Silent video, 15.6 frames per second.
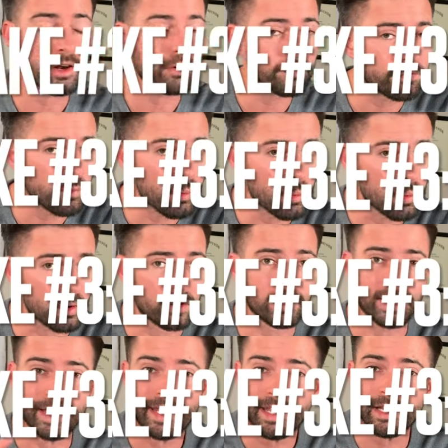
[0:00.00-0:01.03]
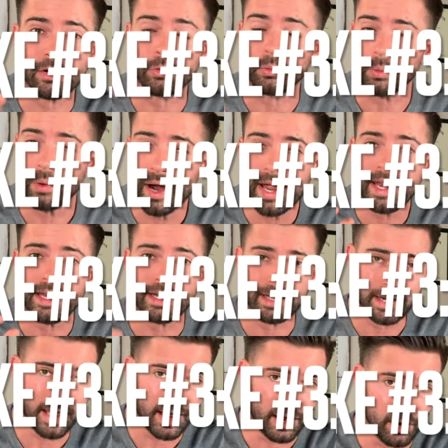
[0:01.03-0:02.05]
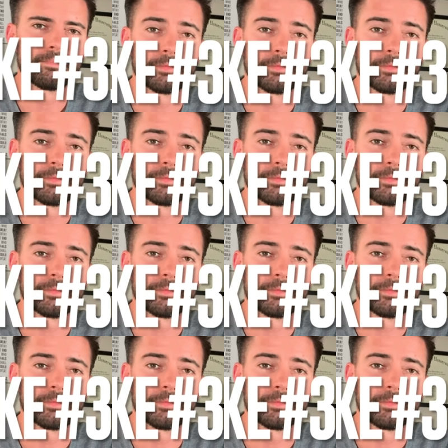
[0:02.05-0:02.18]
afford in right now.